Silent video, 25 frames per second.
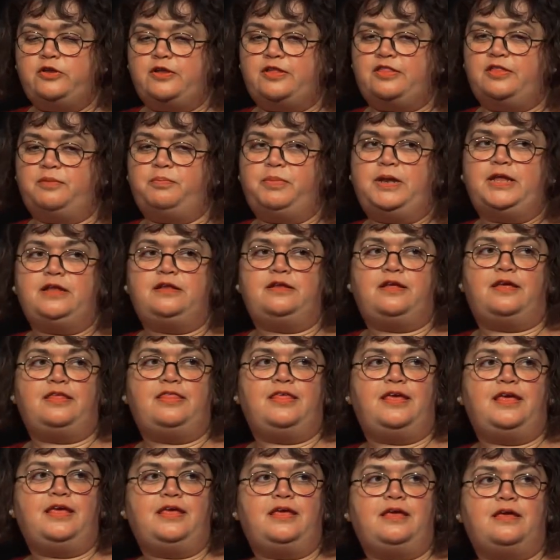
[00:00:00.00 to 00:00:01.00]
disciplined, I
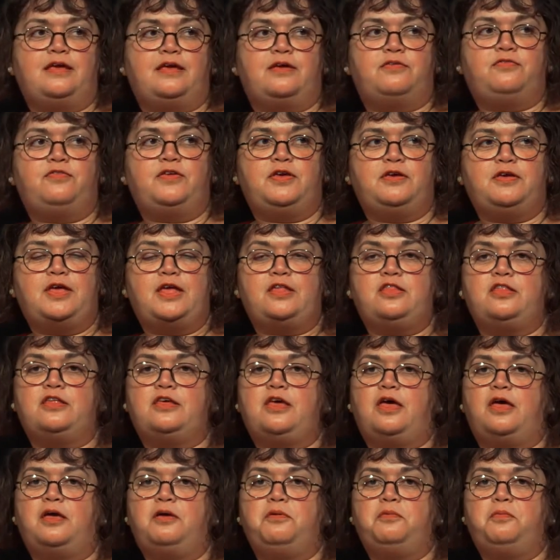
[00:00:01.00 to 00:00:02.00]
think, a few years
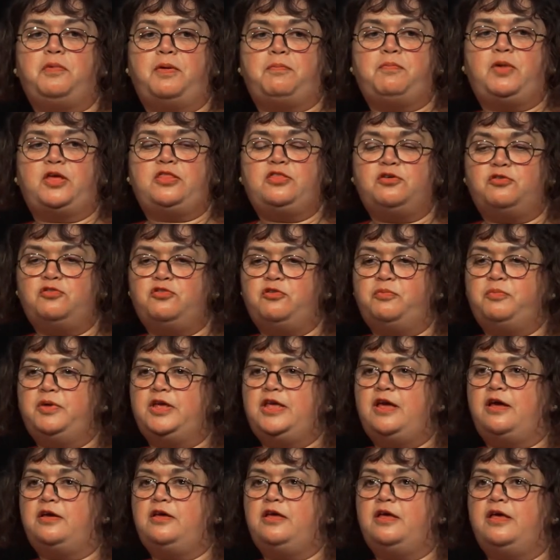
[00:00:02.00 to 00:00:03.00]
ago when my children were
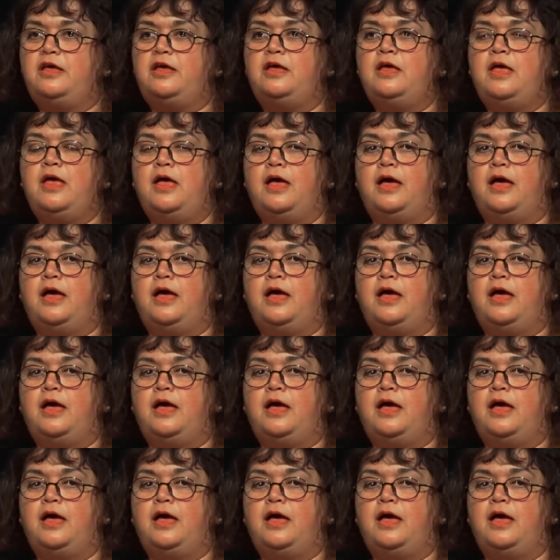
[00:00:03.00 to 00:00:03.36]
younger,